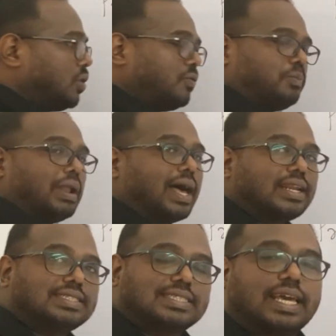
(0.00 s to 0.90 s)
of
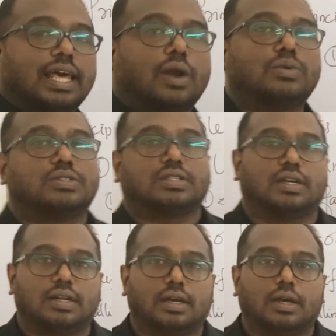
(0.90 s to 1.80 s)
planets around sun.
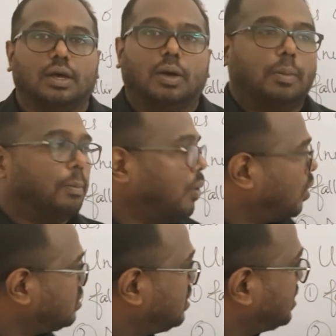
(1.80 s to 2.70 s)

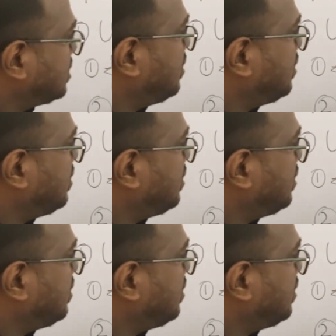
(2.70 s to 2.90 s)
Both these